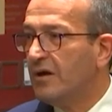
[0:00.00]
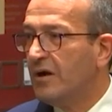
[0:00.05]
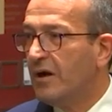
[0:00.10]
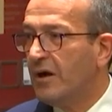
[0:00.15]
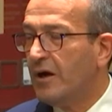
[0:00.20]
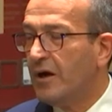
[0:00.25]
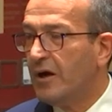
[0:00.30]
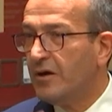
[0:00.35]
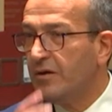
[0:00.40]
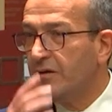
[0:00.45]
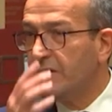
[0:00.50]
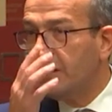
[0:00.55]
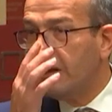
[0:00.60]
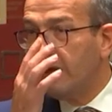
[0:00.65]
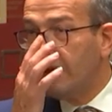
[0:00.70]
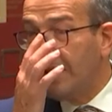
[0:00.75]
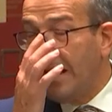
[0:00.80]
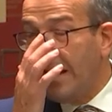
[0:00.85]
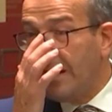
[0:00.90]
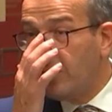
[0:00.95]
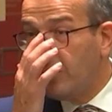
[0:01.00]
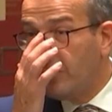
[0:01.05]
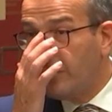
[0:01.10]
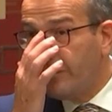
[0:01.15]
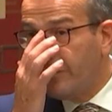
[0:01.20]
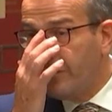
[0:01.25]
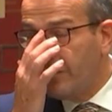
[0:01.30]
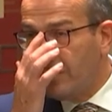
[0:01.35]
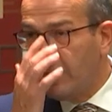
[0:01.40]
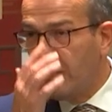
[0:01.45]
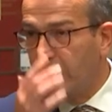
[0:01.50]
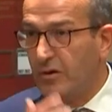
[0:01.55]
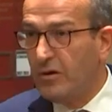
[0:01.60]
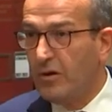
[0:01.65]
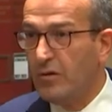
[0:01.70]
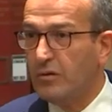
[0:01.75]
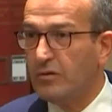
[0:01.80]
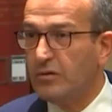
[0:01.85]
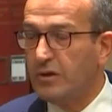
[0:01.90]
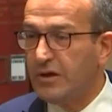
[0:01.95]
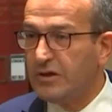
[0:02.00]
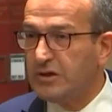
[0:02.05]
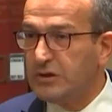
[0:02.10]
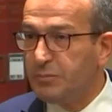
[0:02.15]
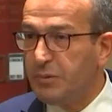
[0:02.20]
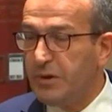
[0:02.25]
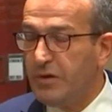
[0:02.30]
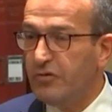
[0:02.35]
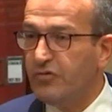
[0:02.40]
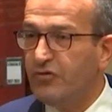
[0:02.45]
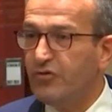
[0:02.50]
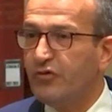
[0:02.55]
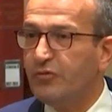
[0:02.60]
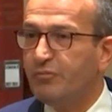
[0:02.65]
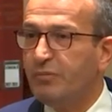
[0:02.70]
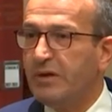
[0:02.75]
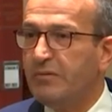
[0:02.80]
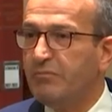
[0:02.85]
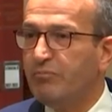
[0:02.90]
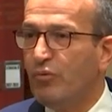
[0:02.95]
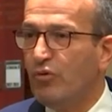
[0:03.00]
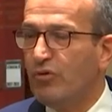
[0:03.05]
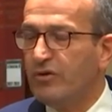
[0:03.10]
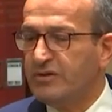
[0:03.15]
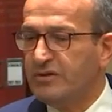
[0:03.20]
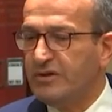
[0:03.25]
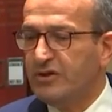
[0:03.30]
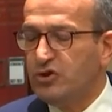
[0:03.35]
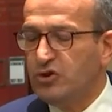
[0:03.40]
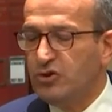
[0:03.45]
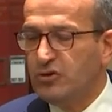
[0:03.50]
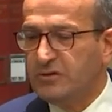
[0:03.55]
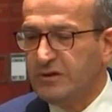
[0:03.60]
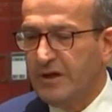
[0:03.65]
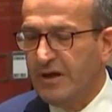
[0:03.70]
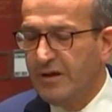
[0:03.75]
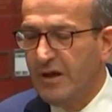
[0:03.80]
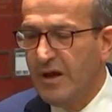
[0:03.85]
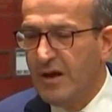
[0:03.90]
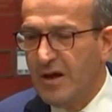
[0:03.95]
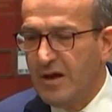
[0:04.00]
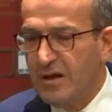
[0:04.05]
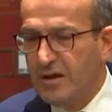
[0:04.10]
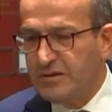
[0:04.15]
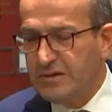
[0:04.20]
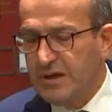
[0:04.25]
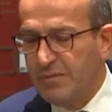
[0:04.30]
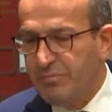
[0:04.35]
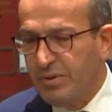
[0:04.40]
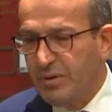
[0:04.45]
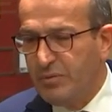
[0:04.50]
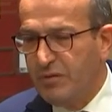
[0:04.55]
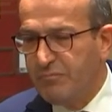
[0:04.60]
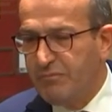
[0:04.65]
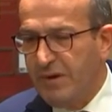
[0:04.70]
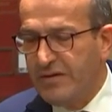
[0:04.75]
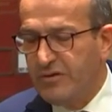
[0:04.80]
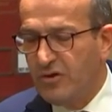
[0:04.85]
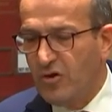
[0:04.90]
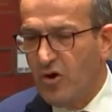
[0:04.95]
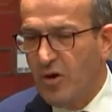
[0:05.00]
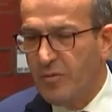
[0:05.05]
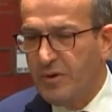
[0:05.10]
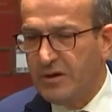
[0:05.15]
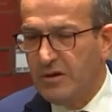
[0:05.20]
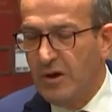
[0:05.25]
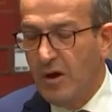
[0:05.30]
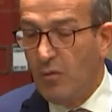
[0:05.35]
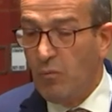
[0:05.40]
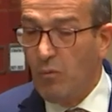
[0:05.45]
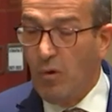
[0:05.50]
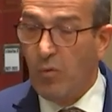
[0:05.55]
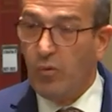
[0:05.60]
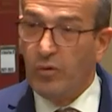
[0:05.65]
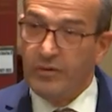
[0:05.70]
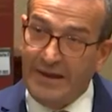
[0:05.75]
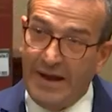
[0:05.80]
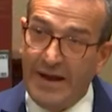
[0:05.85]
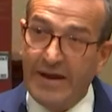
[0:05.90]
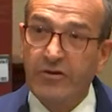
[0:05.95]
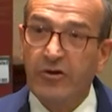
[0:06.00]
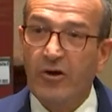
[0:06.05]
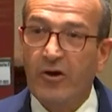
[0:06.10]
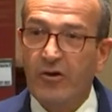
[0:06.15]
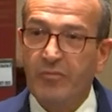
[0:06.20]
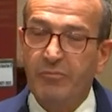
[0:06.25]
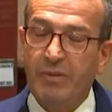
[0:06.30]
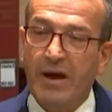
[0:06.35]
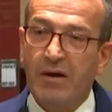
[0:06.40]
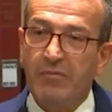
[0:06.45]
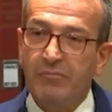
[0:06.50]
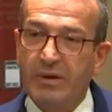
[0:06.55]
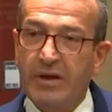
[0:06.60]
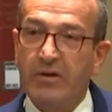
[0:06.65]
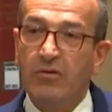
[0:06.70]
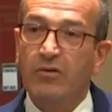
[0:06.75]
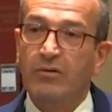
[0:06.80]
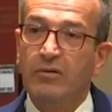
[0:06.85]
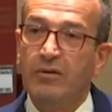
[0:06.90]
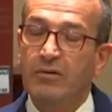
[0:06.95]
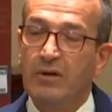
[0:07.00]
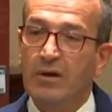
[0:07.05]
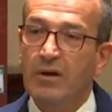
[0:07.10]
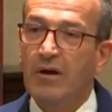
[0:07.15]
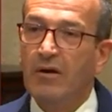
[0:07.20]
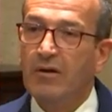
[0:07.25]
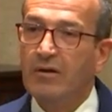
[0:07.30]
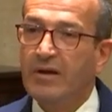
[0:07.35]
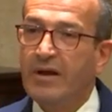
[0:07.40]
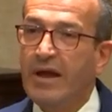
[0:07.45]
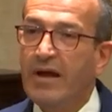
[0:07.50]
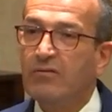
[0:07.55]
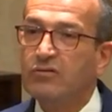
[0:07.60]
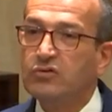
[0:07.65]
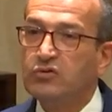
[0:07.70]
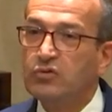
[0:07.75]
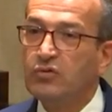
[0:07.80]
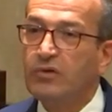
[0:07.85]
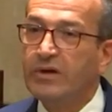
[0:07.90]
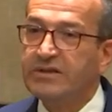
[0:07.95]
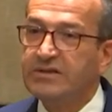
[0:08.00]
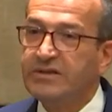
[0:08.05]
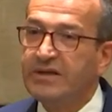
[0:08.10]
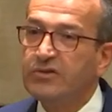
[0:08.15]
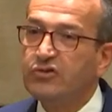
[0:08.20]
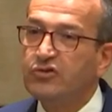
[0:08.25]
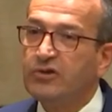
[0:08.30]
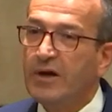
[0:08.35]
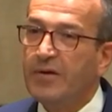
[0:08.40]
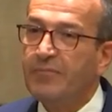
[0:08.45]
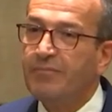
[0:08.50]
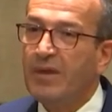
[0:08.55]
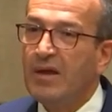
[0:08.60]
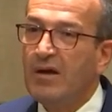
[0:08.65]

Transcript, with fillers: Uh, their lack of you know, experience has been brought as an issue. Say some people have made the comment, what would they know about being on a, on a council, etc.